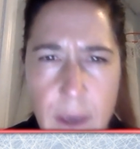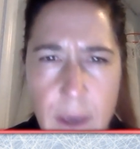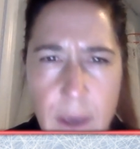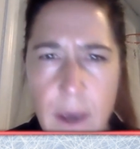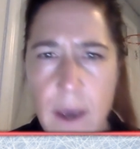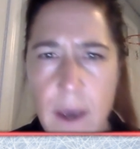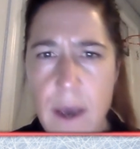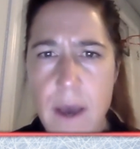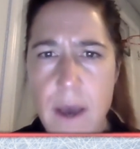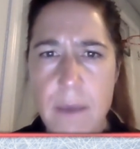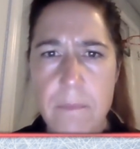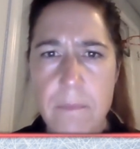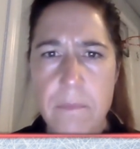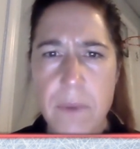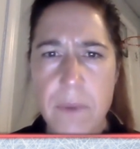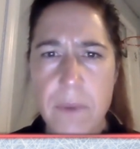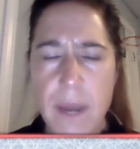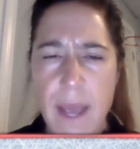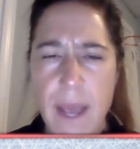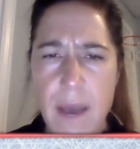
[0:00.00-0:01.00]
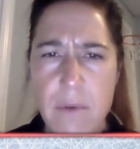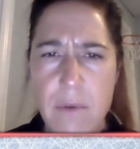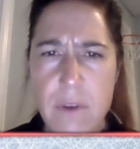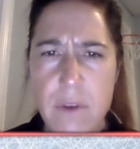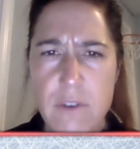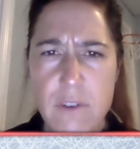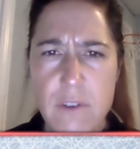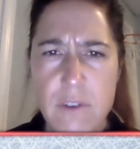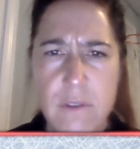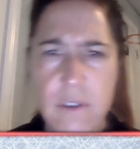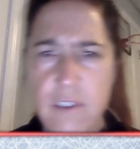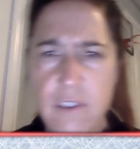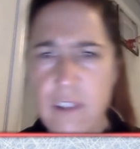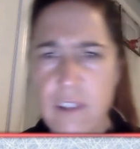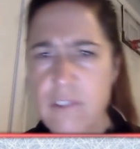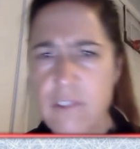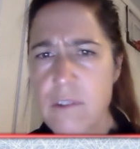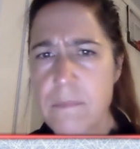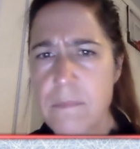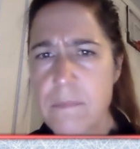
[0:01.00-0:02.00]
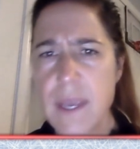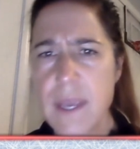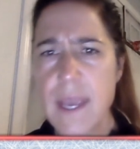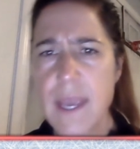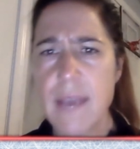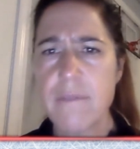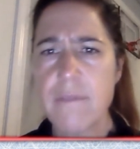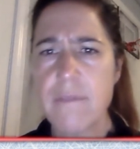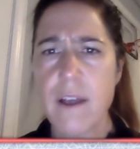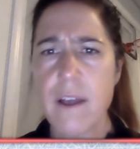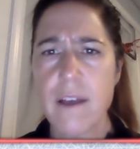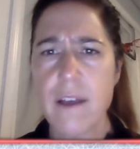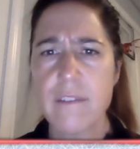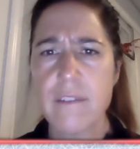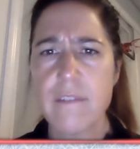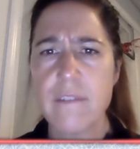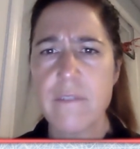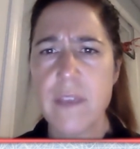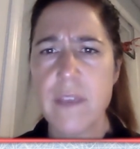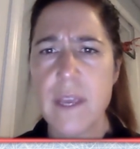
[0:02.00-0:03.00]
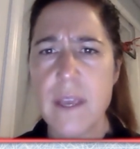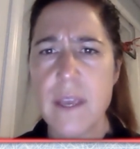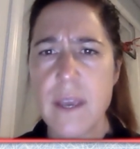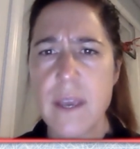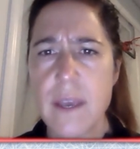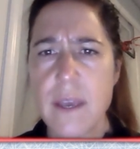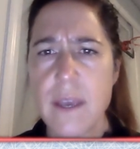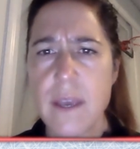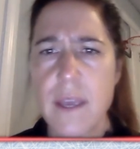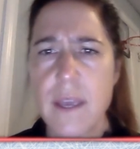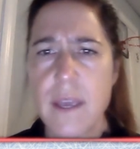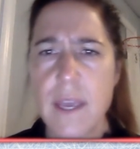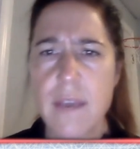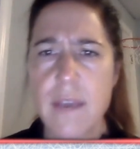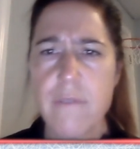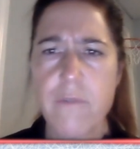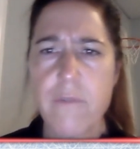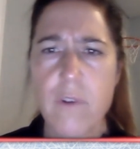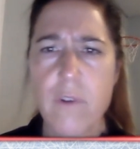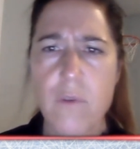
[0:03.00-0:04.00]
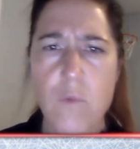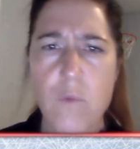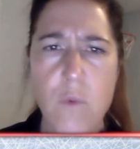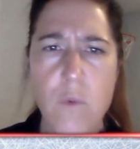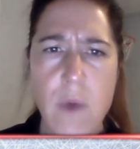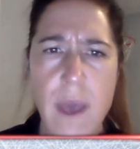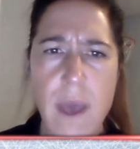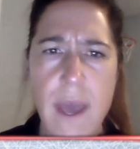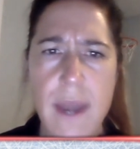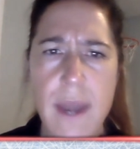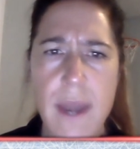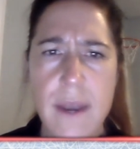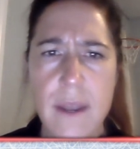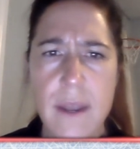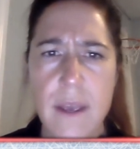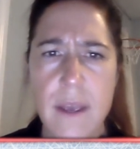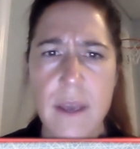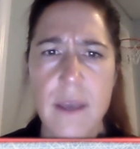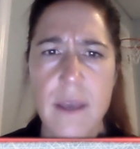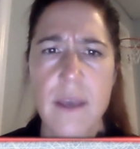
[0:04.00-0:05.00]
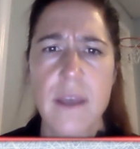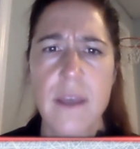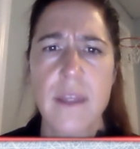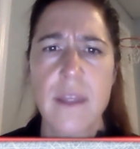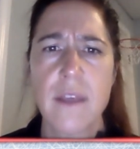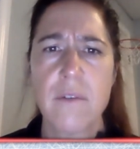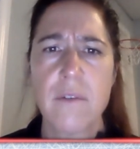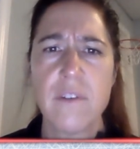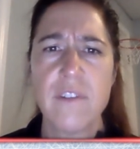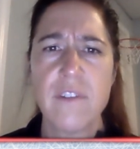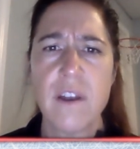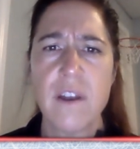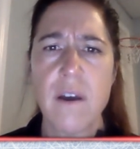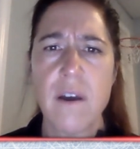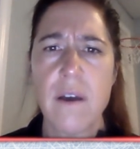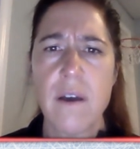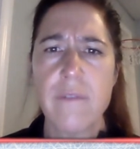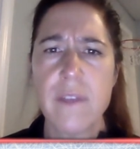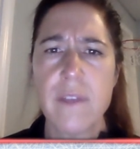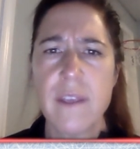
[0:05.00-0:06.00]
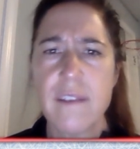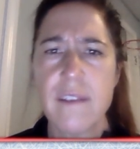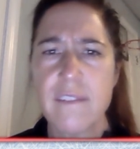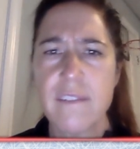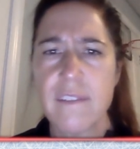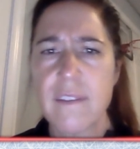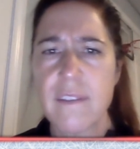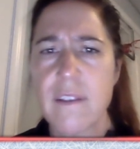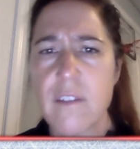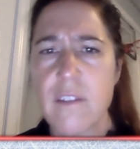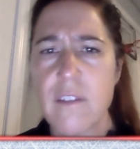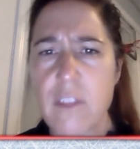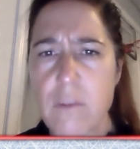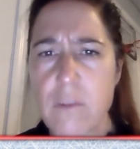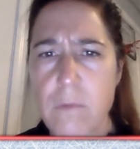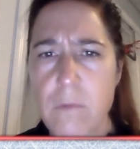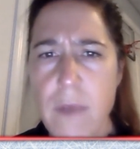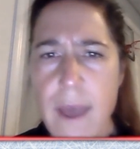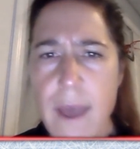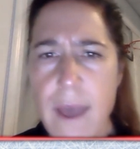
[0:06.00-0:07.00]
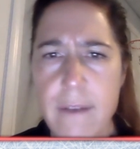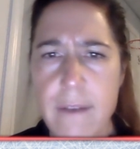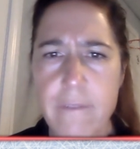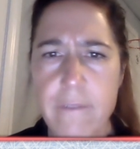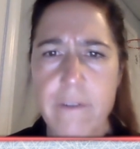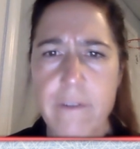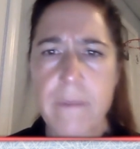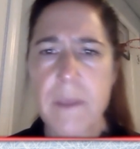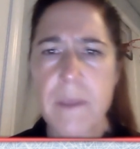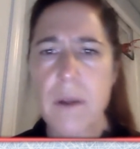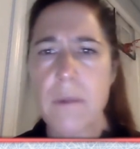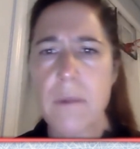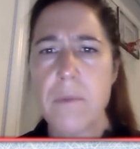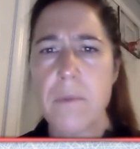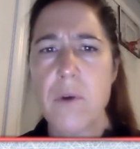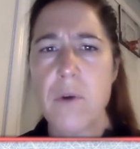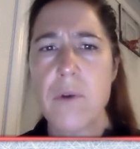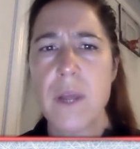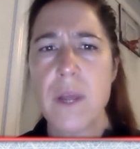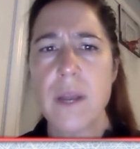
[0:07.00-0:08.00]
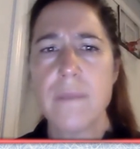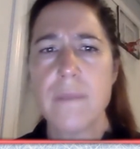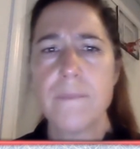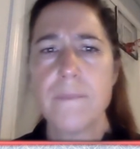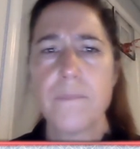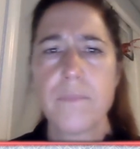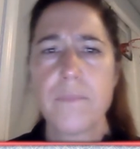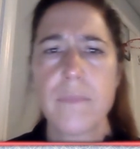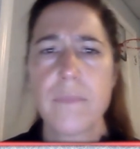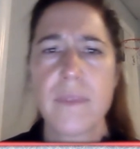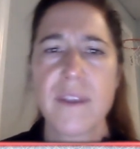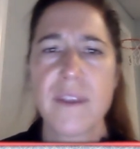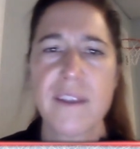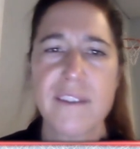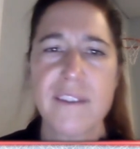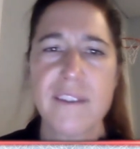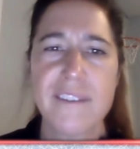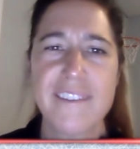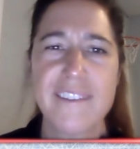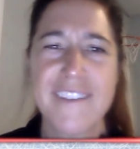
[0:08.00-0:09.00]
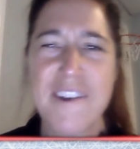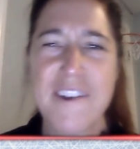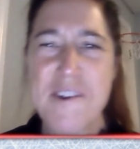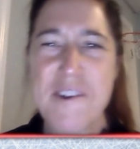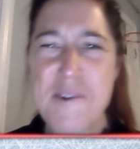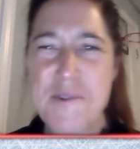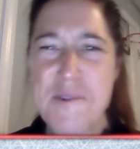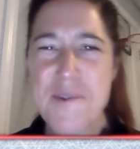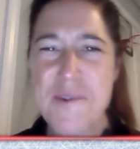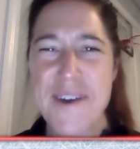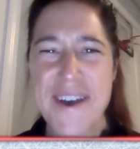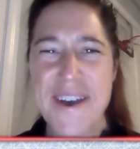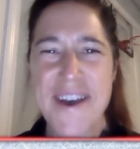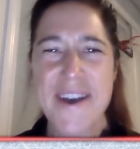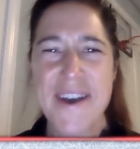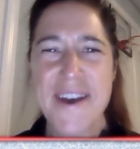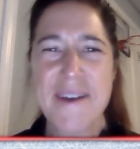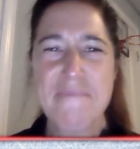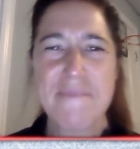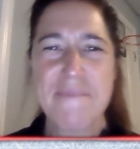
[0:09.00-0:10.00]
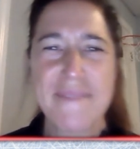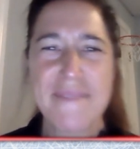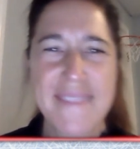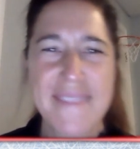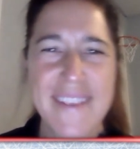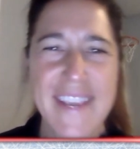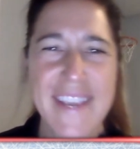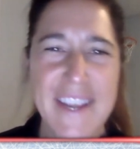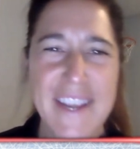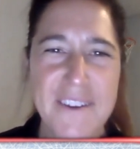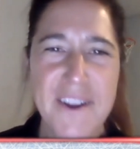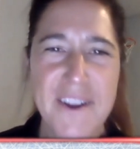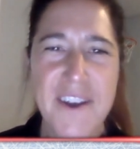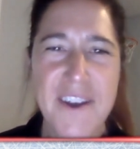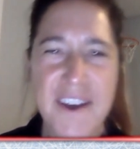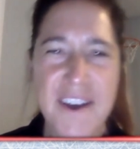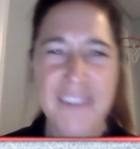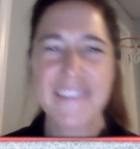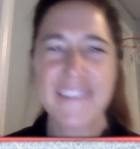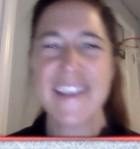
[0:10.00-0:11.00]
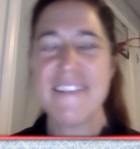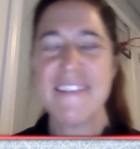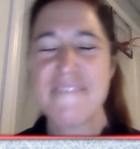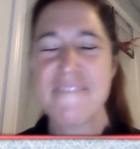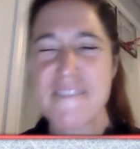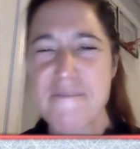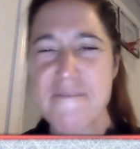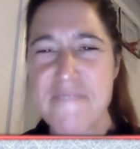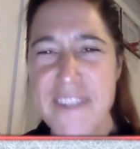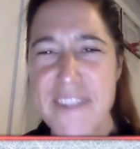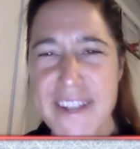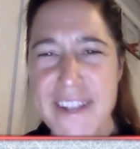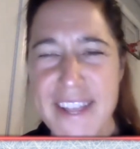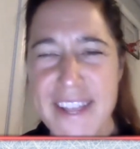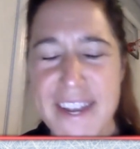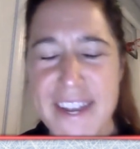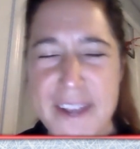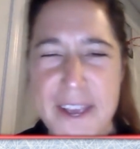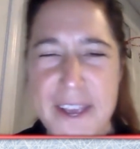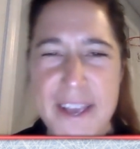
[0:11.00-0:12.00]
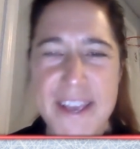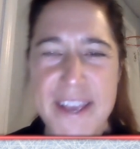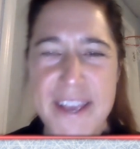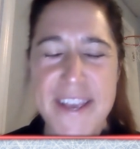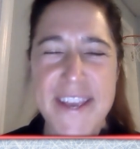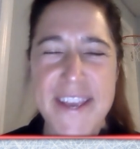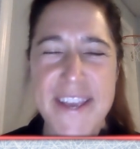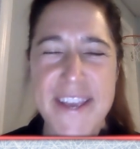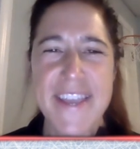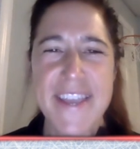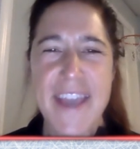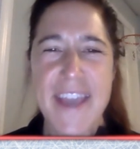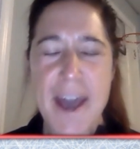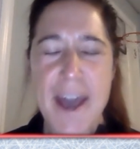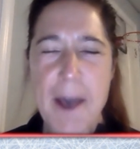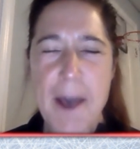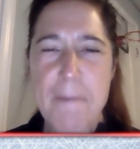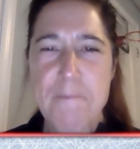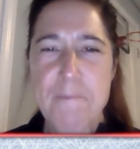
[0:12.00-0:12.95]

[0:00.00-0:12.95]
But how would you adjust your PK philosophy if or when there was an obvious threat from your opponent. So, Hirikoski from Finland. Yeah.